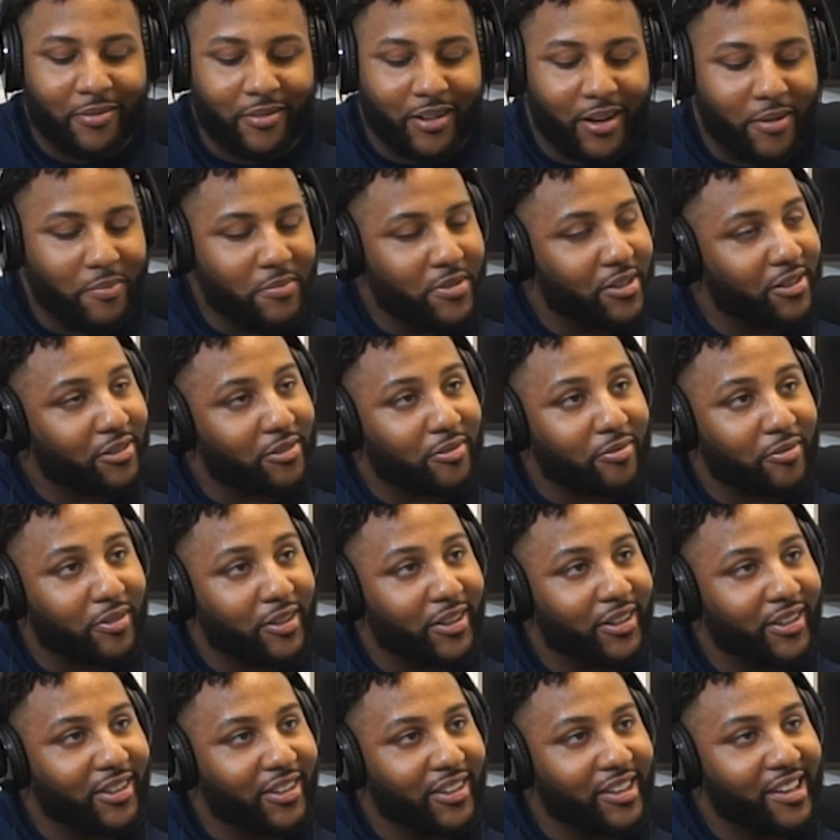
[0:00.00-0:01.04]
I'm just
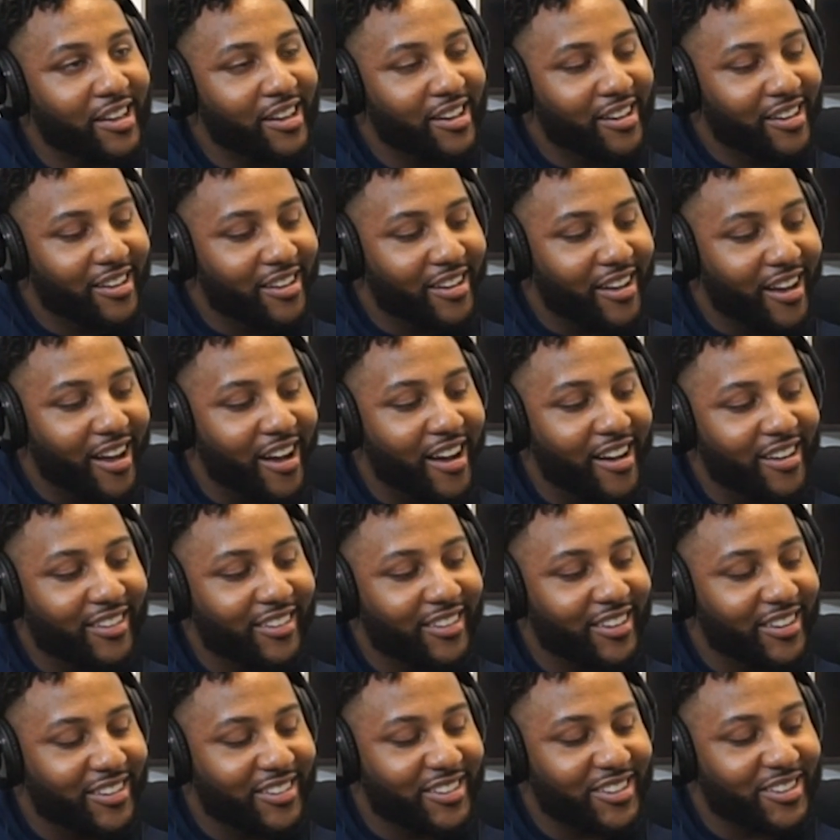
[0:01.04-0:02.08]
really
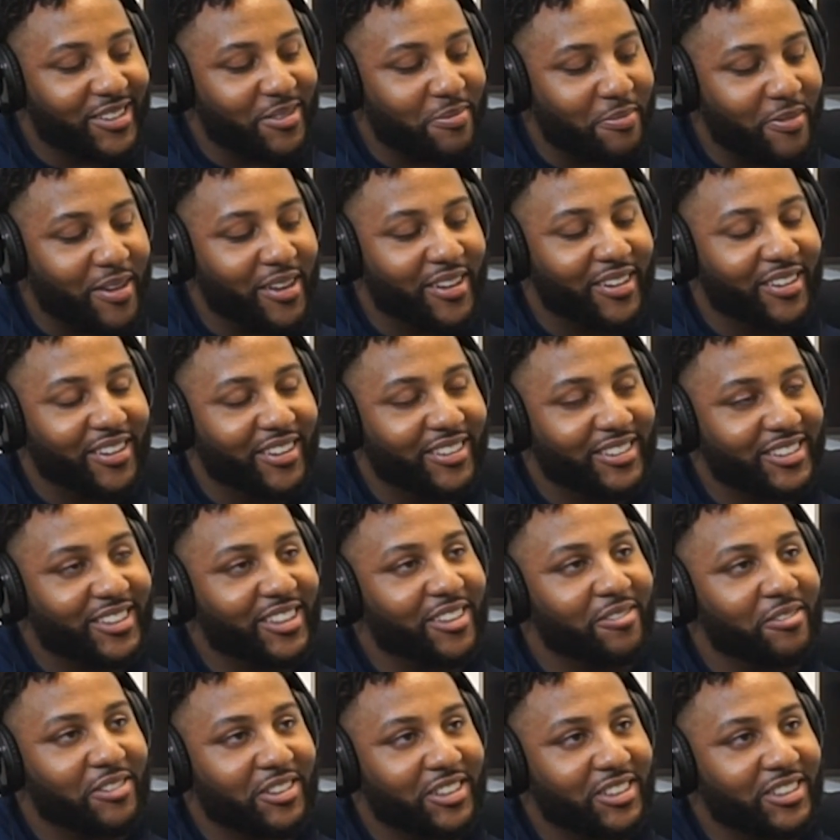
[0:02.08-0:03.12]
highly anticipated on
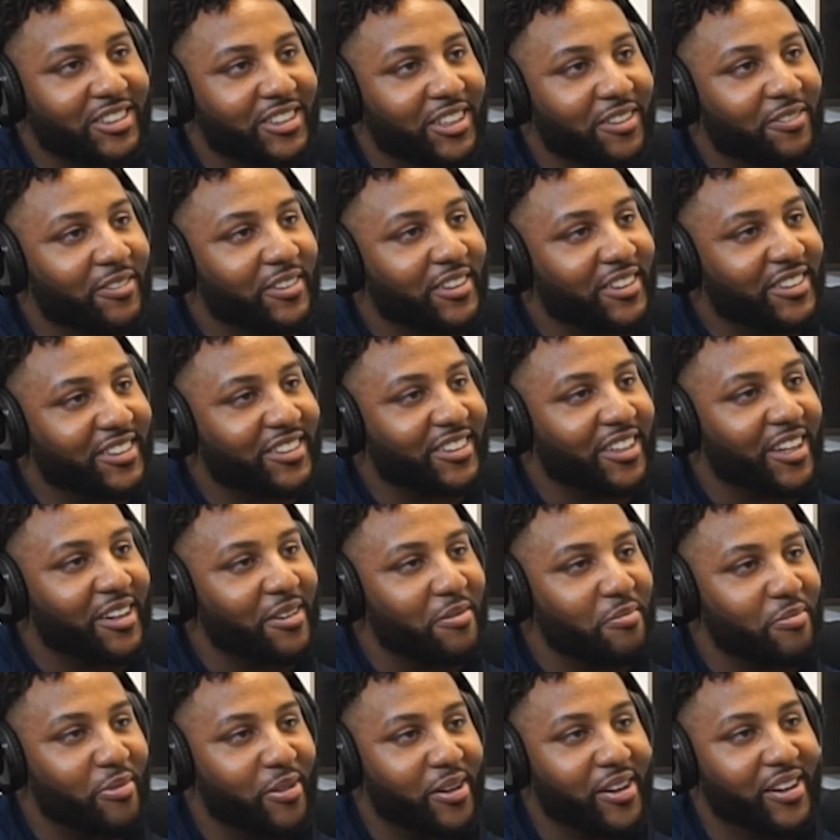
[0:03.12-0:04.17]
seeing what this defense is going to
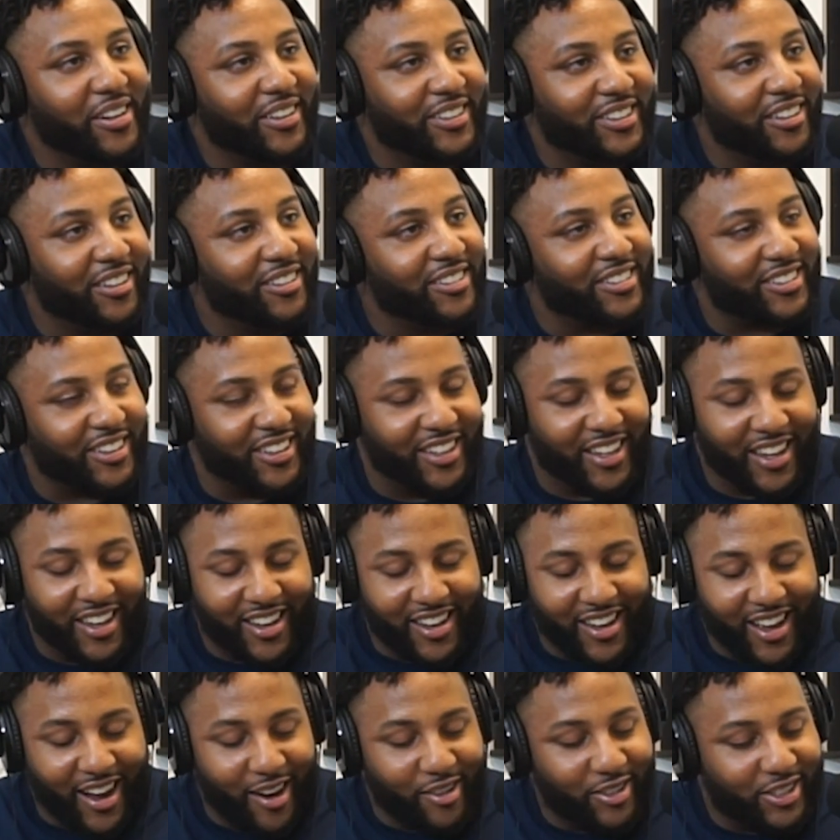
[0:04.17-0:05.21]
bring. Seriously,
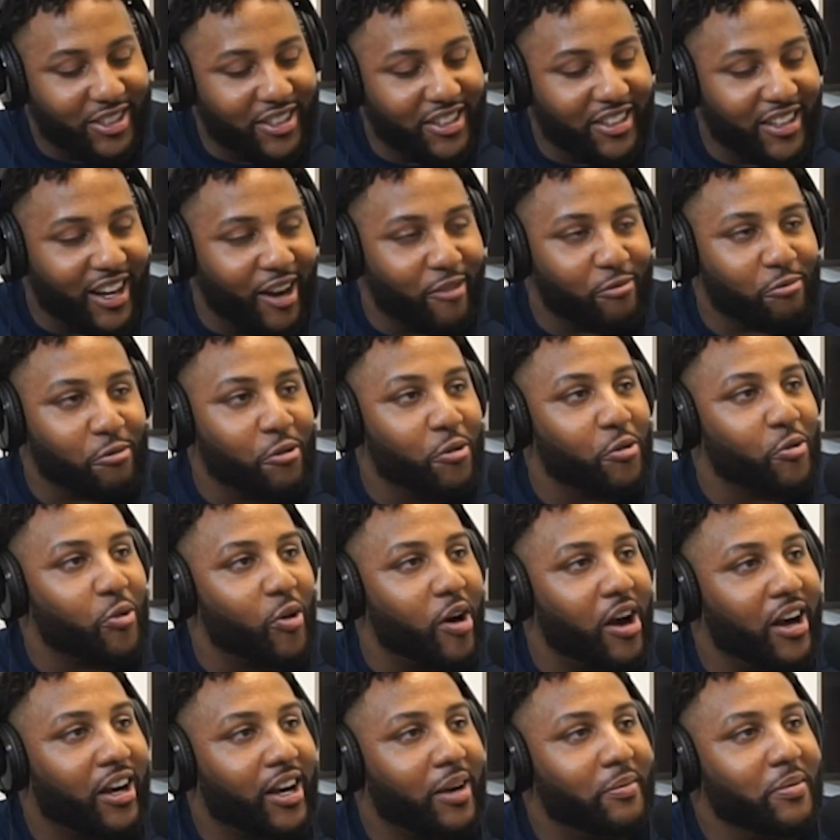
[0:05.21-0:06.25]
I see you got
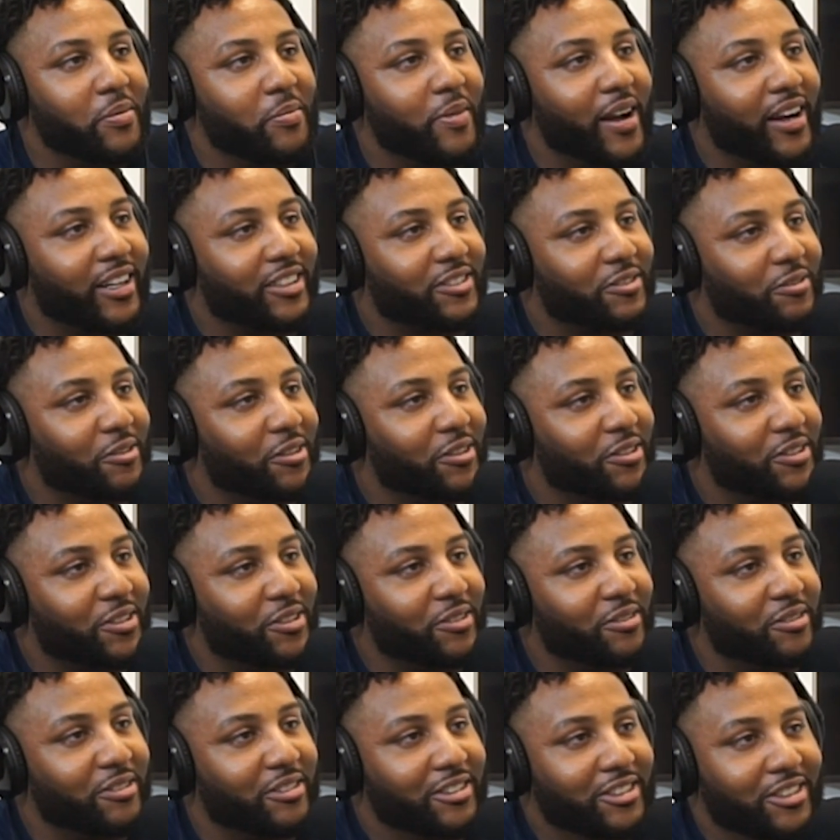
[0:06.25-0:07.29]
Roquan coming back as well
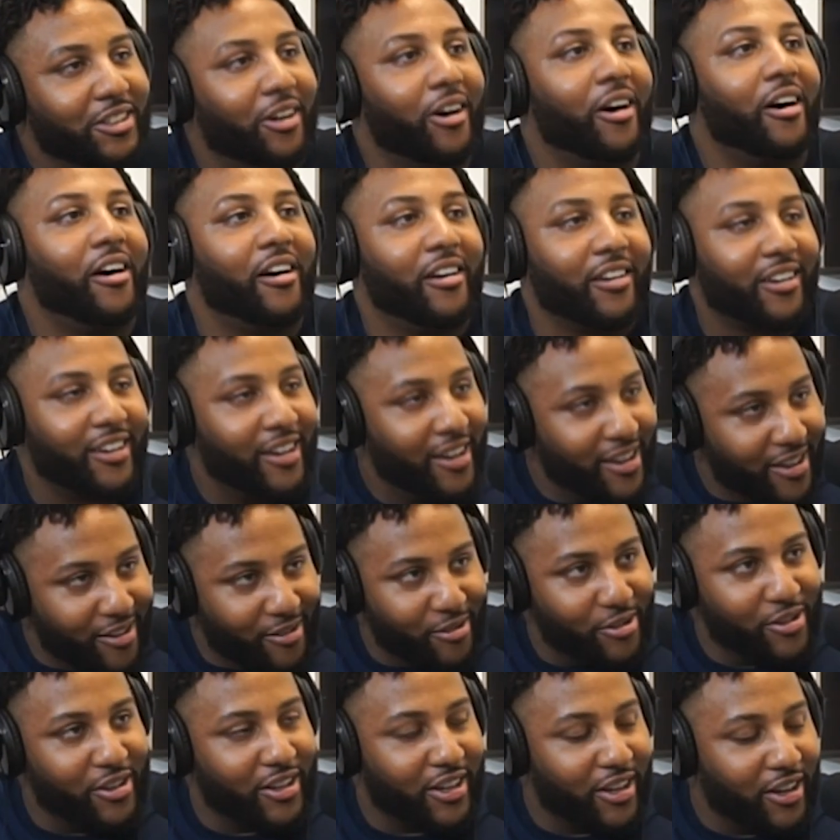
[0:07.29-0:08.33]
too, a dog.
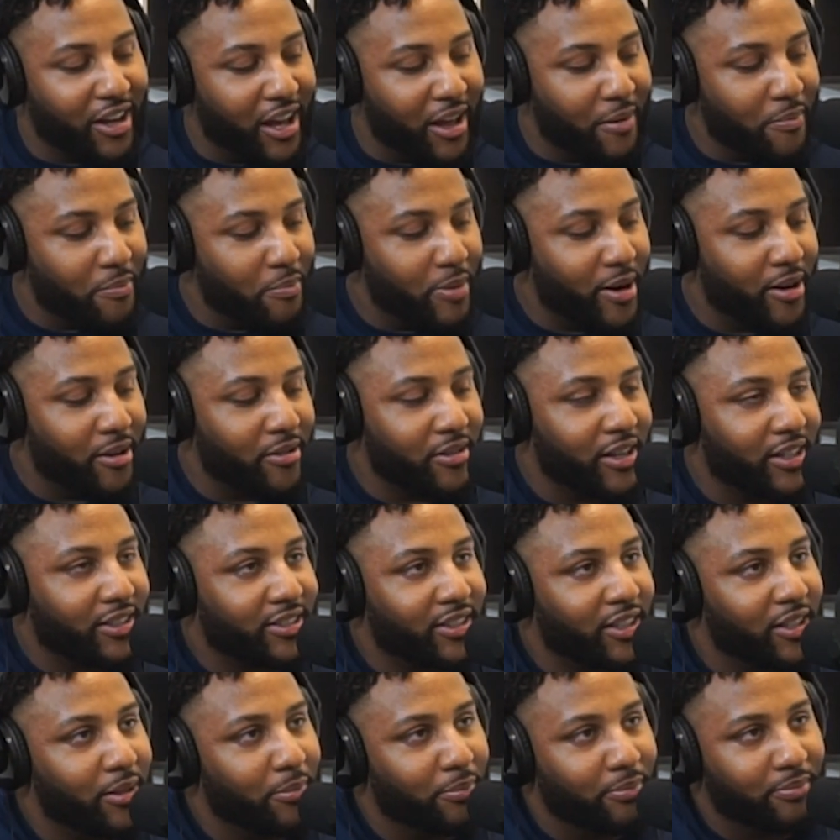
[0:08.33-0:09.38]
Who you got paired next
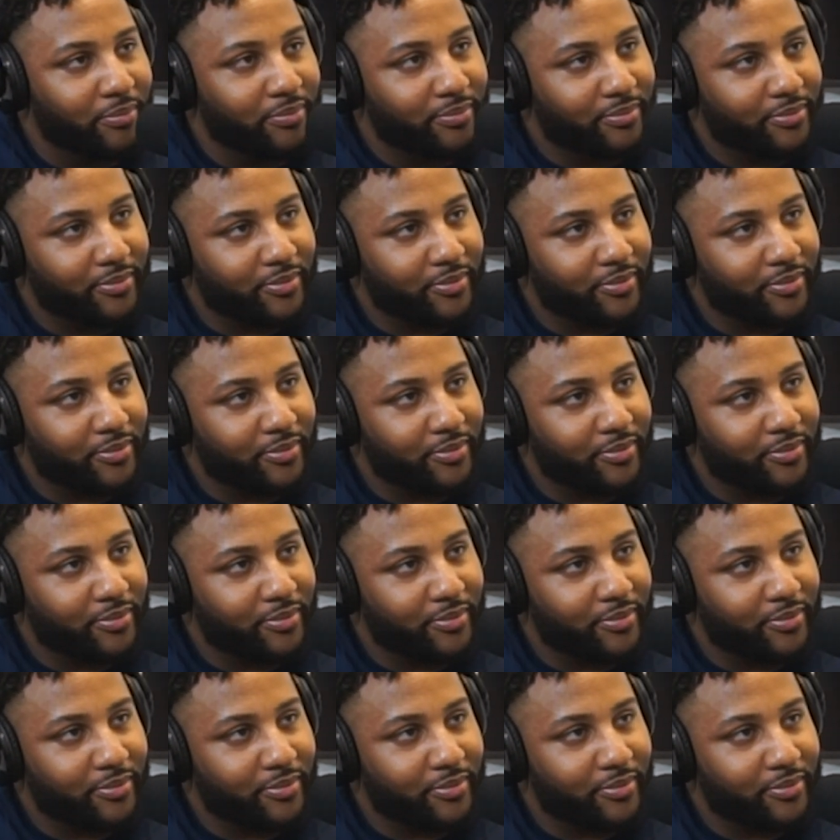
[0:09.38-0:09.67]
to him?